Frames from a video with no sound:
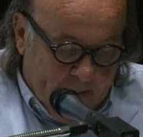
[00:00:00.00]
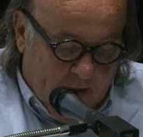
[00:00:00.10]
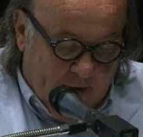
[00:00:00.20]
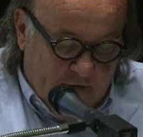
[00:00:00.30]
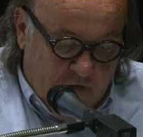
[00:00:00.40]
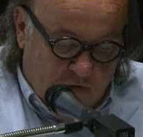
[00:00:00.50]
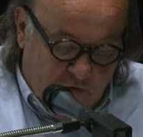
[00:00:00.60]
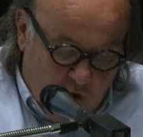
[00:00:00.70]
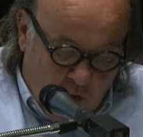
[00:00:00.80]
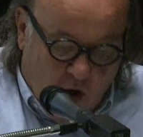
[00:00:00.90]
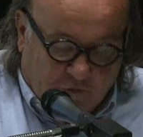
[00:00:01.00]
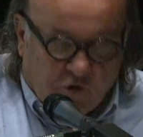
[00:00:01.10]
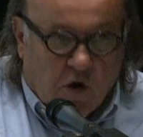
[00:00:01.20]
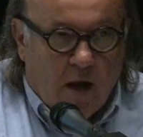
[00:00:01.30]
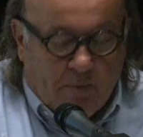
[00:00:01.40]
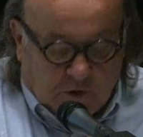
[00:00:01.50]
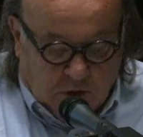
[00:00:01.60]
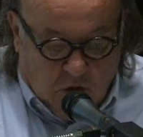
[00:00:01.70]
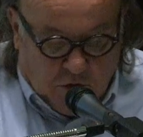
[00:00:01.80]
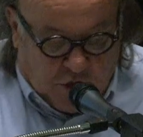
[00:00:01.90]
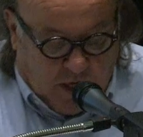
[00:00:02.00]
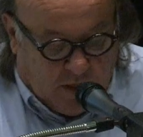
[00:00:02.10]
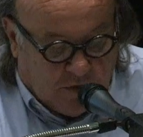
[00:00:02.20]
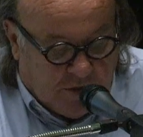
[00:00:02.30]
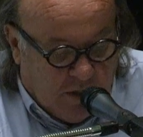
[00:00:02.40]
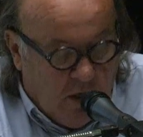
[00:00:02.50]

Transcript: In the view of tribal negotiators,